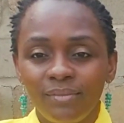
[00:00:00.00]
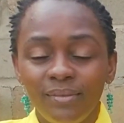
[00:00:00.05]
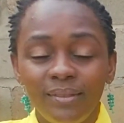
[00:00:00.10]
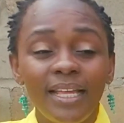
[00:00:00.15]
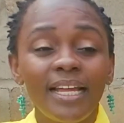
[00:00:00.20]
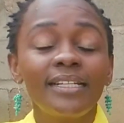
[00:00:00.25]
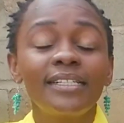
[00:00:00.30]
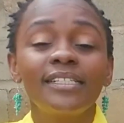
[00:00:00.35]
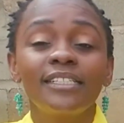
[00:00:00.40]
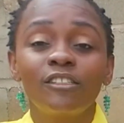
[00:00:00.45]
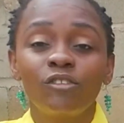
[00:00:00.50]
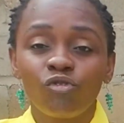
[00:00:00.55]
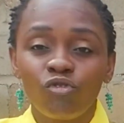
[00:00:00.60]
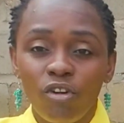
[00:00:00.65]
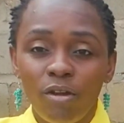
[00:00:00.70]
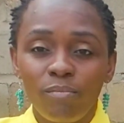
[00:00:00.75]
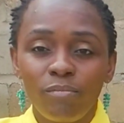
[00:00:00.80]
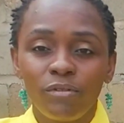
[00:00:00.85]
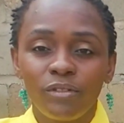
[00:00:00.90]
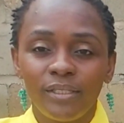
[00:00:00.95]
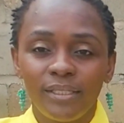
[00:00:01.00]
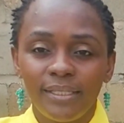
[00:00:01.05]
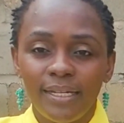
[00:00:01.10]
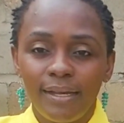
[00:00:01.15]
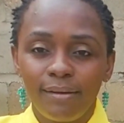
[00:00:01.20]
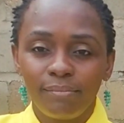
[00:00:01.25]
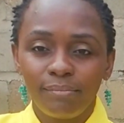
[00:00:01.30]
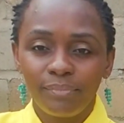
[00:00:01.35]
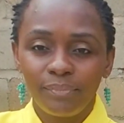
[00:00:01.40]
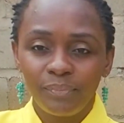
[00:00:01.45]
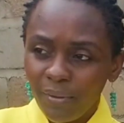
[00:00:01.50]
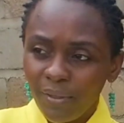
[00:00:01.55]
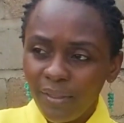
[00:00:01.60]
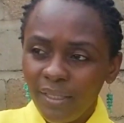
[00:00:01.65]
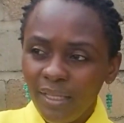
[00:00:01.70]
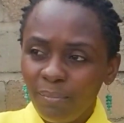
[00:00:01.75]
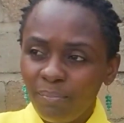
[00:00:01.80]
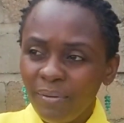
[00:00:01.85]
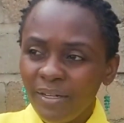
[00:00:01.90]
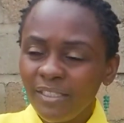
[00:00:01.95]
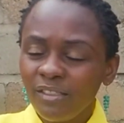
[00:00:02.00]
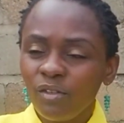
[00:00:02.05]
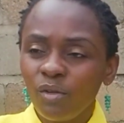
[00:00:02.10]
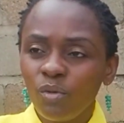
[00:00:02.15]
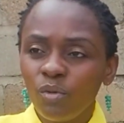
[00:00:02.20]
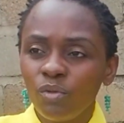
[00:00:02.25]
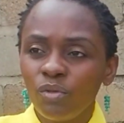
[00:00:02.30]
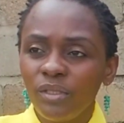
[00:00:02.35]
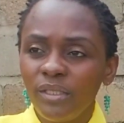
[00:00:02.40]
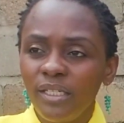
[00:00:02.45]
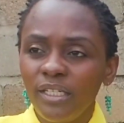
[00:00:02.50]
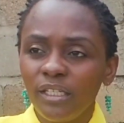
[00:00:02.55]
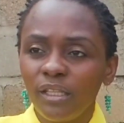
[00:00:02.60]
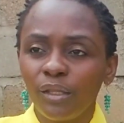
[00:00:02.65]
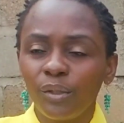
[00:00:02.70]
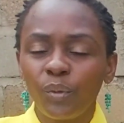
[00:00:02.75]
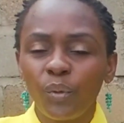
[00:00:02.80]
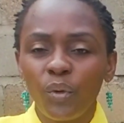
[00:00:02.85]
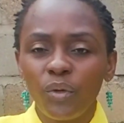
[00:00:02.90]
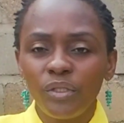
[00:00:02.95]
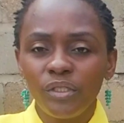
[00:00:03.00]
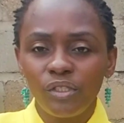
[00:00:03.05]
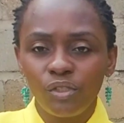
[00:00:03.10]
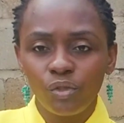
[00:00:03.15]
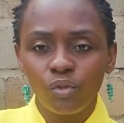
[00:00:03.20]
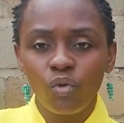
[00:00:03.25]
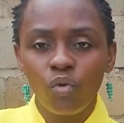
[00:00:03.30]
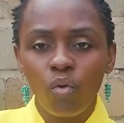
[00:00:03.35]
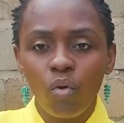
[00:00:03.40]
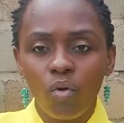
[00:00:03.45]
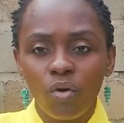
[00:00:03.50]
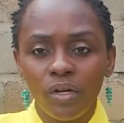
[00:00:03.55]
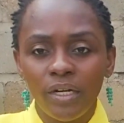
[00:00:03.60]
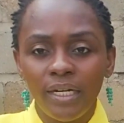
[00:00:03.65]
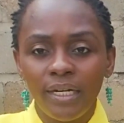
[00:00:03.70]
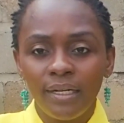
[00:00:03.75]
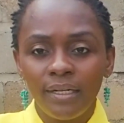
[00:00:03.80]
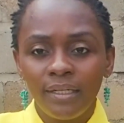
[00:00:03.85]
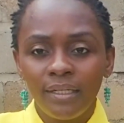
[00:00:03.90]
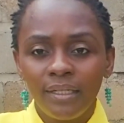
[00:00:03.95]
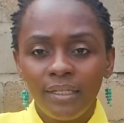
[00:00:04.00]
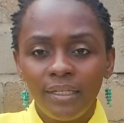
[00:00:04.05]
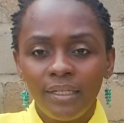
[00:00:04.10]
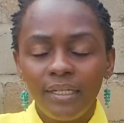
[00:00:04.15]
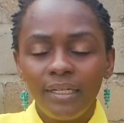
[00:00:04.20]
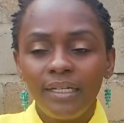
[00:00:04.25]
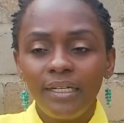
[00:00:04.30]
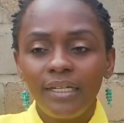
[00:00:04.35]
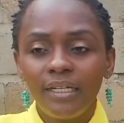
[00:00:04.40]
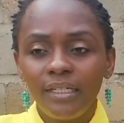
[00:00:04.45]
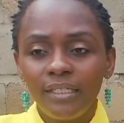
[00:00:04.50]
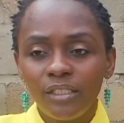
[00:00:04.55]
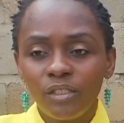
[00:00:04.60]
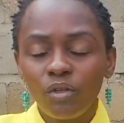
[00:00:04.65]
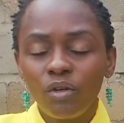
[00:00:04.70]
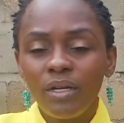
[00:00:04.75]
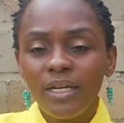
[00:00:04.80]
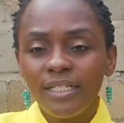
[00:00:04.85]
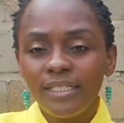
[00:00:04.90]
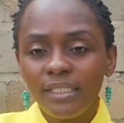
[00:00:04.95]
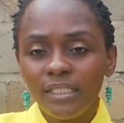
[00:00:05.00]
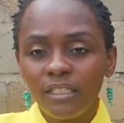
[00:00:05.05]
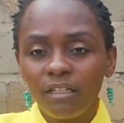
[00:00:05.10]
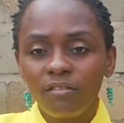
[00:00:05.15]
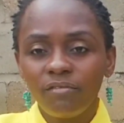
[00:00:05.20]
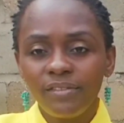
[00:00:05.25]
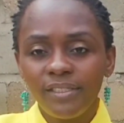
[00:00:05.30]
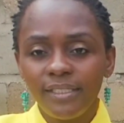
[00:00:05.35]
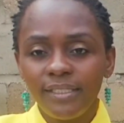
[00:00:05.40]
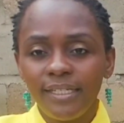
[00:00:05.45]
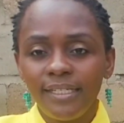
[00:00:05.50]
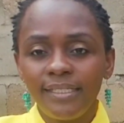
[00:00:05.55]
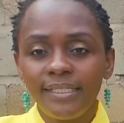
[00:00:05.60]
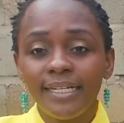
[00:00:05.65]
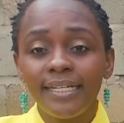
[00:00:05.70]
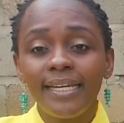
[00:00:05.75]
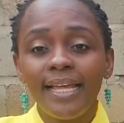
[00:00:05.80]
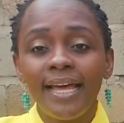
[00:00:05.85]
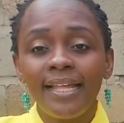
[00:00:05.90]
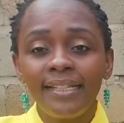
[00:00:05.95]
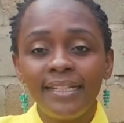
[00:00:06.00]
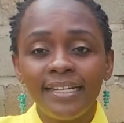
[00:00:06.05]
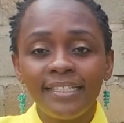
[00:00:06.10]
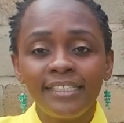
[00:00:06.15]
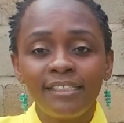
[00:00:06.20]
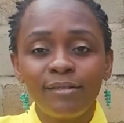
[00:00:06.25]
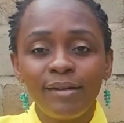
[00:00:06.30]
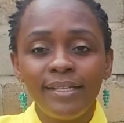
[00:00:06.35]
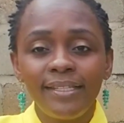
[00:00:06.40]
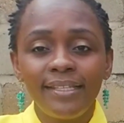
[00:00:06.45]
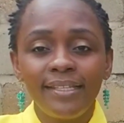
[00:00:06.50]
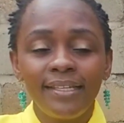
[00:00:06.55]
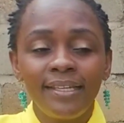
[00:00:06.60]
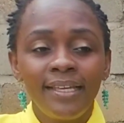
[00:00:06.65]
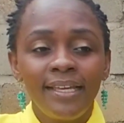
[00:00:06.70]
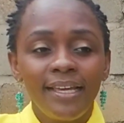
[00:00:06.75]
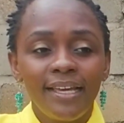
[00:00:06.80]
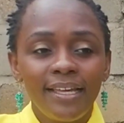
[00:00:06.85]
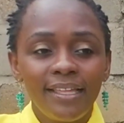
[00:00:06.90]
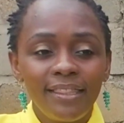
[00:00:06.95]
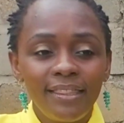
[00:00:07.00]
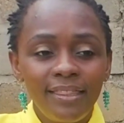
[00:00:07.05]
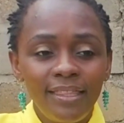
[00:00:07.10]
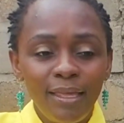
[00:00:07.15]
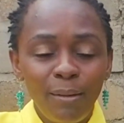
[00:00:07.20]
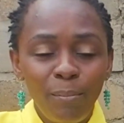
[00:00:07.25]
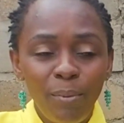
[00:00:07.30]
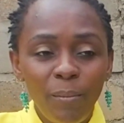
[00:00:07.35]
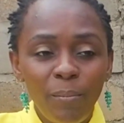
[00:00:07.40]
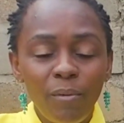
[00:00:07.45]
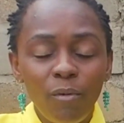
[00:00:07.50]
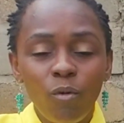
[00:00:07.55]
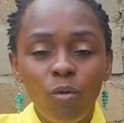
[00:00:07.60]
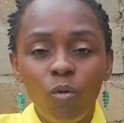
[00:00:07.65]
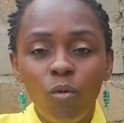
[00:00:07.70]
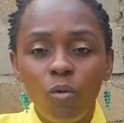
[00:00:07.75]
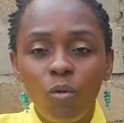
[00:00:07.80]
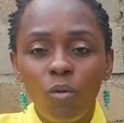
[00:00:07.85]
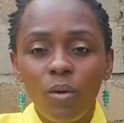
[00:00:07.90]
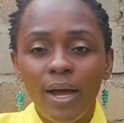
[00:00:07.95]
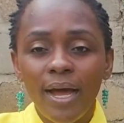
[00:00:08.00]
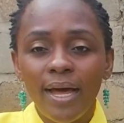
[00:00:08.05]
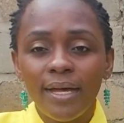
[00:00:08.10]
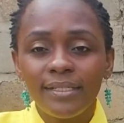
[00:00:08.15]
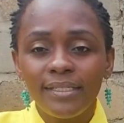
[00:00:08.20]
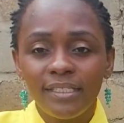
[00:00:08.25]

That is troublesome. The person who dethrones God is always self centered, and that's why the, people who are